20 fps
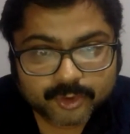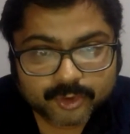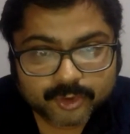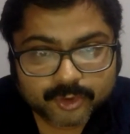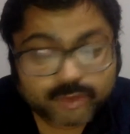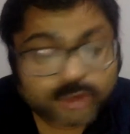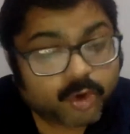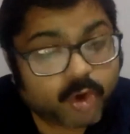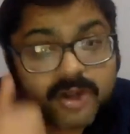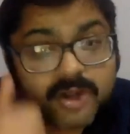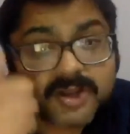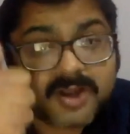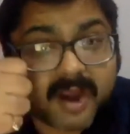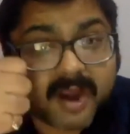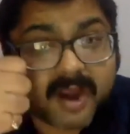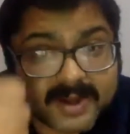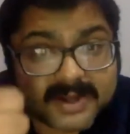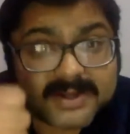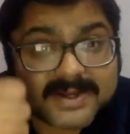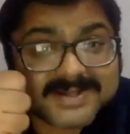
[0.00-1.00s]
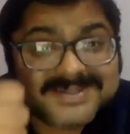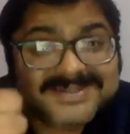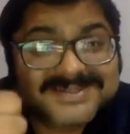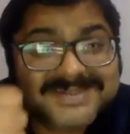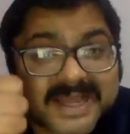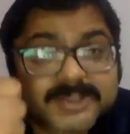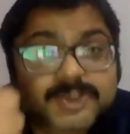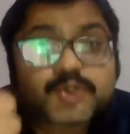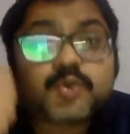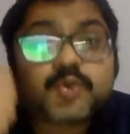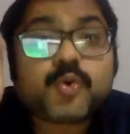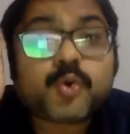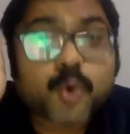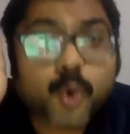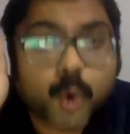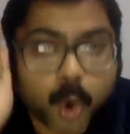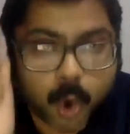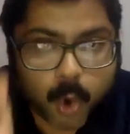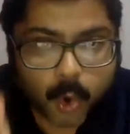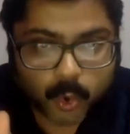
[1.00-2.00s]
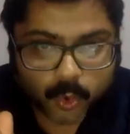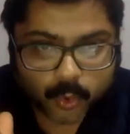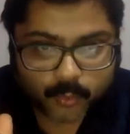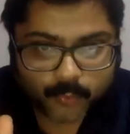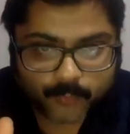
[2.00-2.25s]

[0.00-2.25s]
So concurrent list has to go.